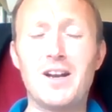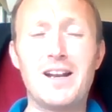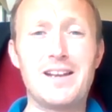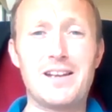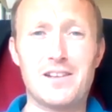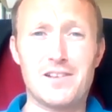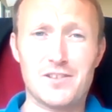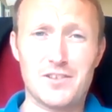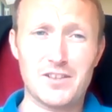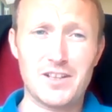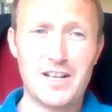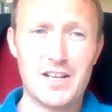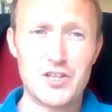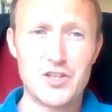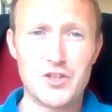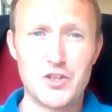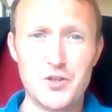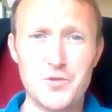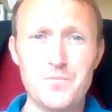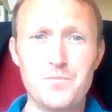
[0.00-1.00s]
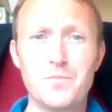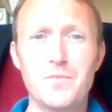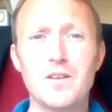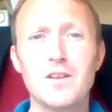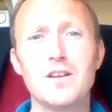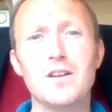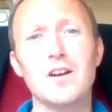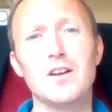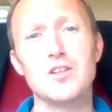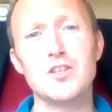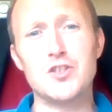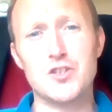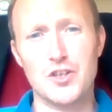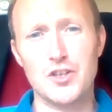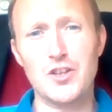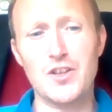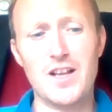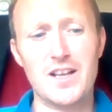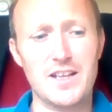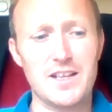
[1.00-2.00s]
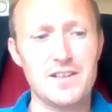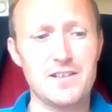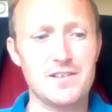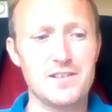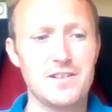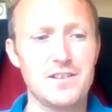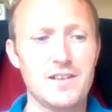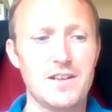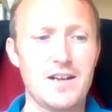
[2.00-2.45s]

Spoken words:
is still an issue until that is